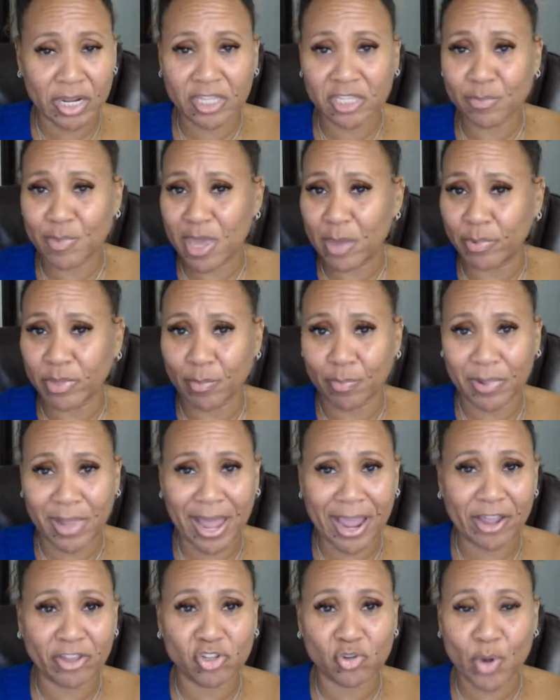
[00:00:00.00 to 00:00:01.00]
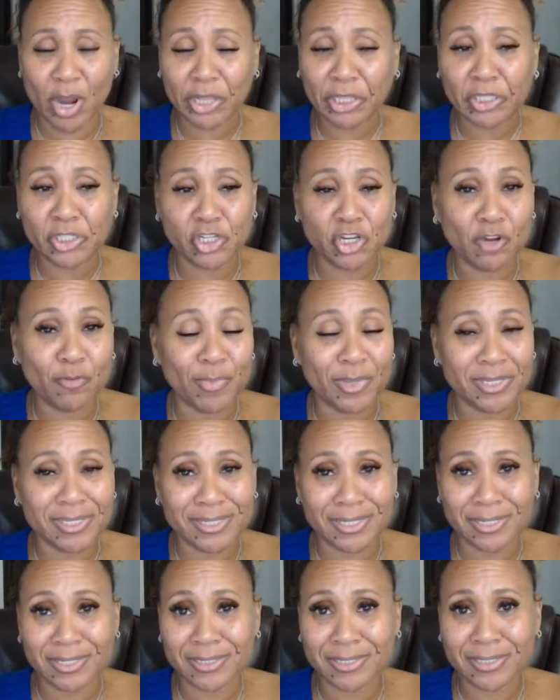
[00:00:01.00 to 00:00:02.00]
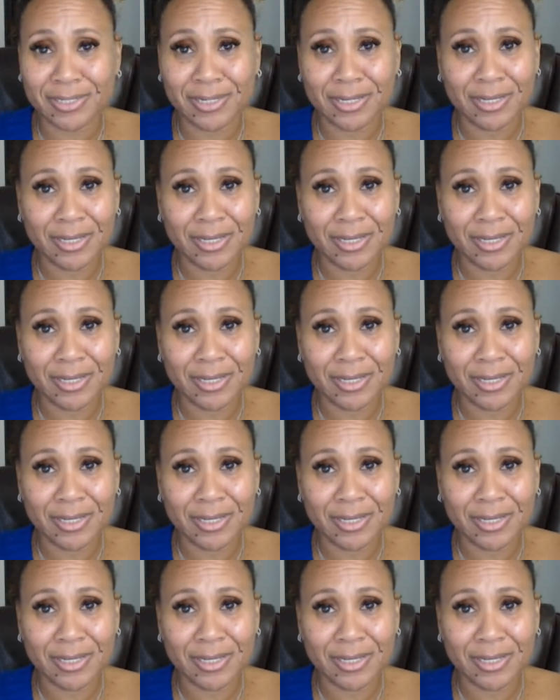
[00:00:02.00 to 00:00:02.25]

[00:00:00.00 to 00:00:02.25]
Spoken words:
and to be able to apply it directly to your business.